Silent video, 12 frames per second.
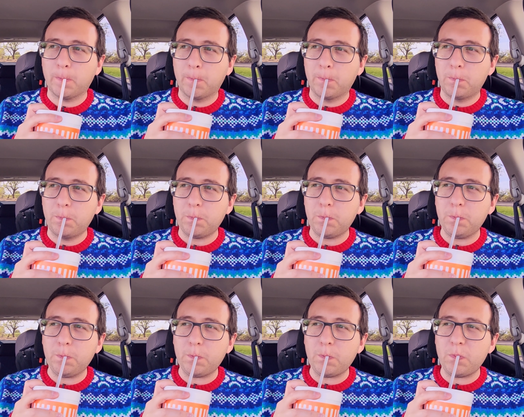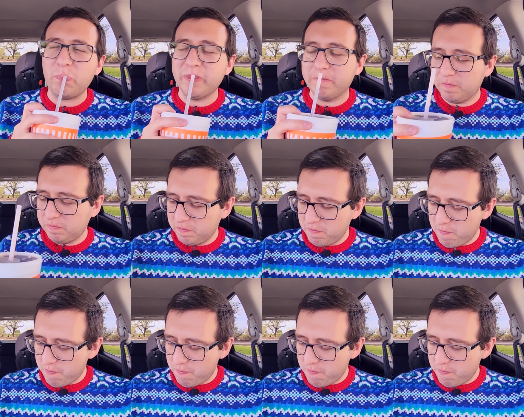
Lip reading: Nobody speaks.